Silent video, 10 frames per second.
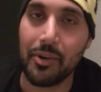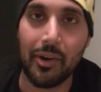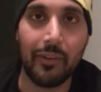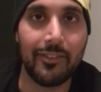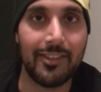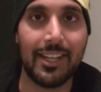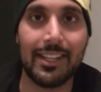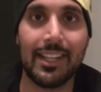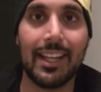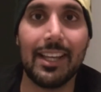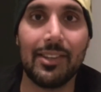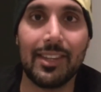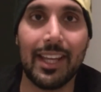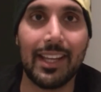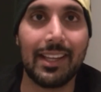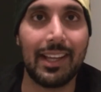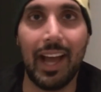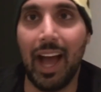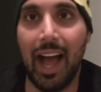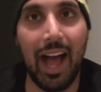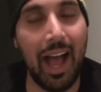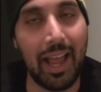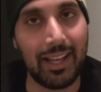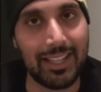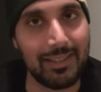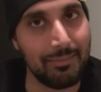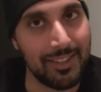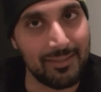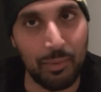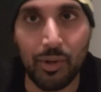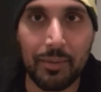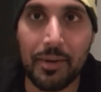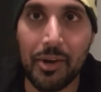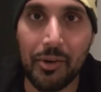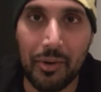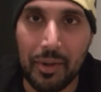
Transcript: or if there's anything that you think I misspoke about,